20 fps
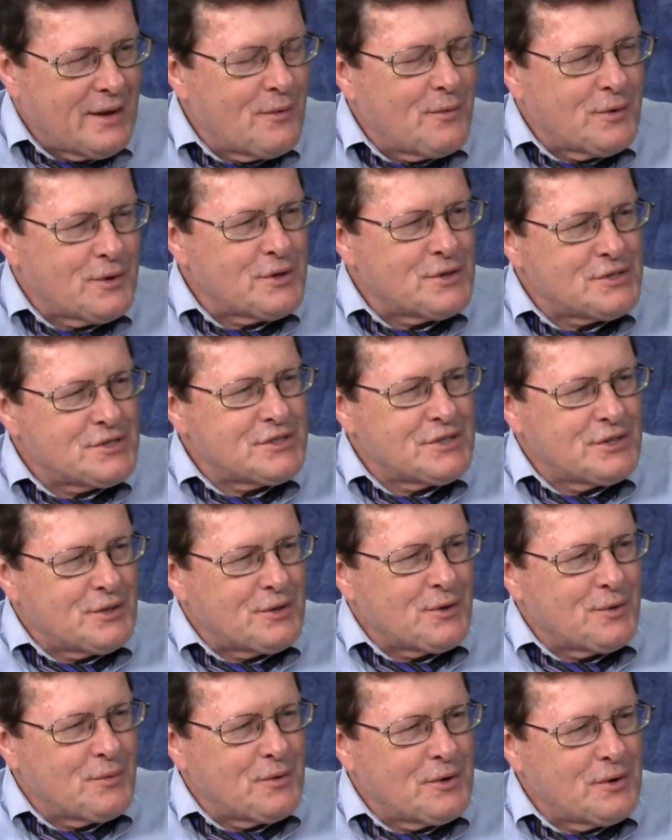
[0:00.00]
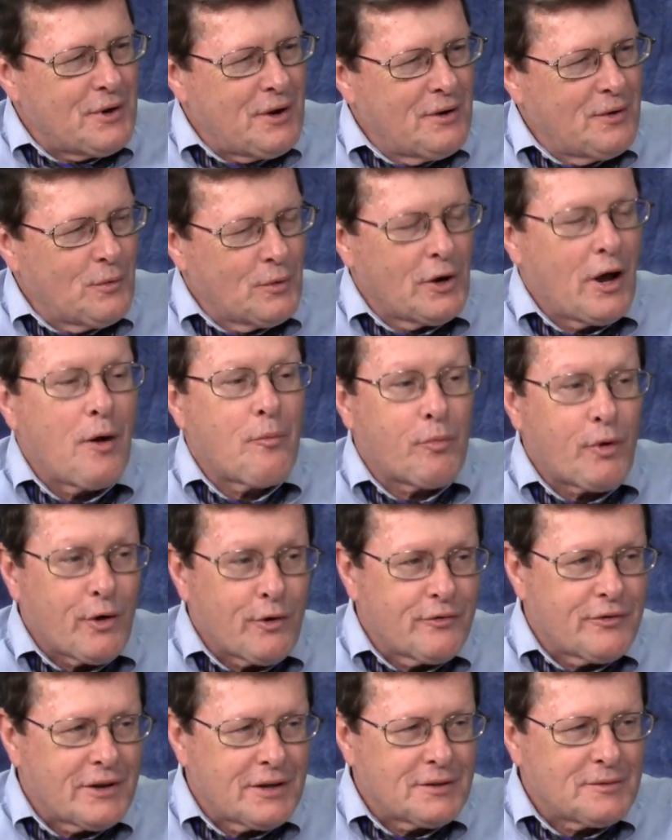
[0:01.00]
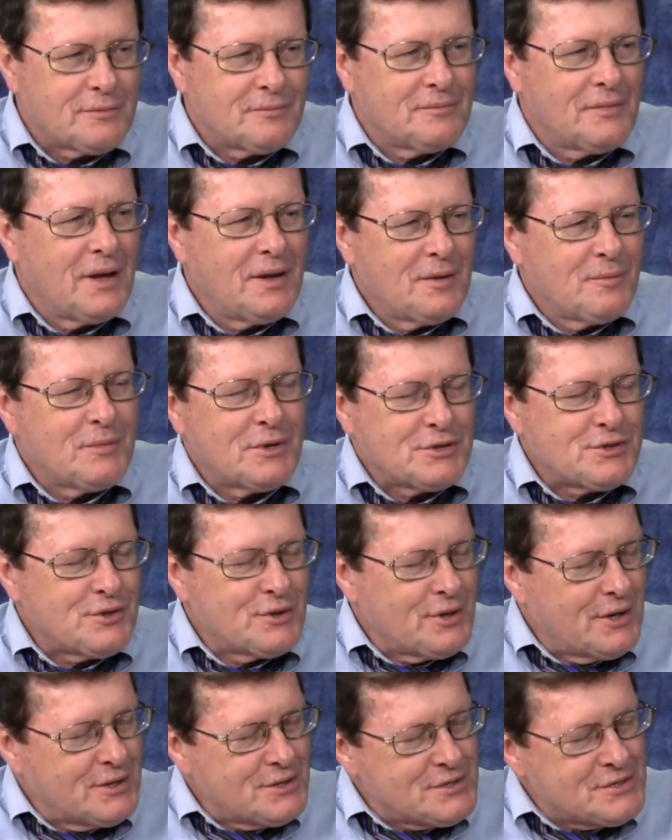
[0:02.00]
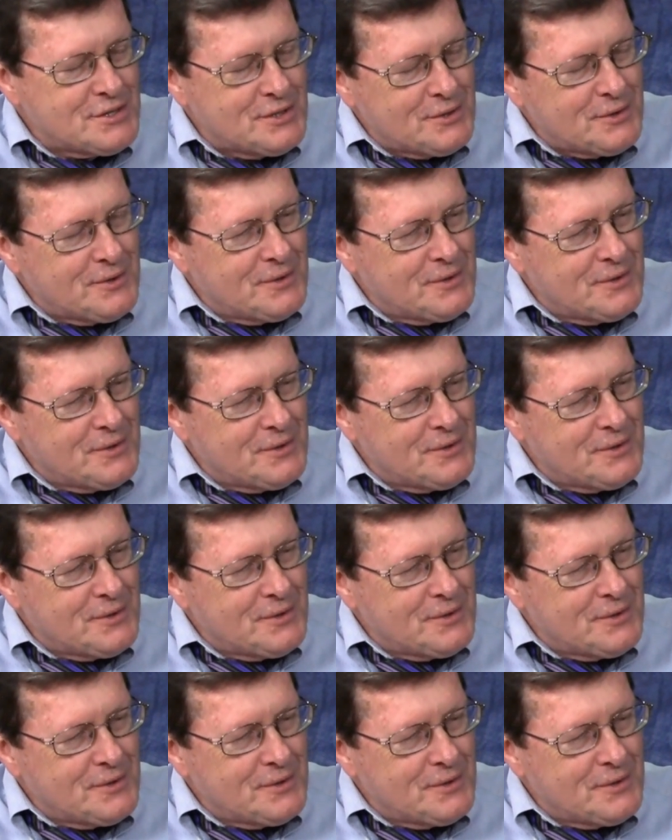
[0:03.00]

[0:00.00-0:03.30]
we're a sinner. Sinner. We're, we're we don't. Perfect, you don't. But you're not a sinner.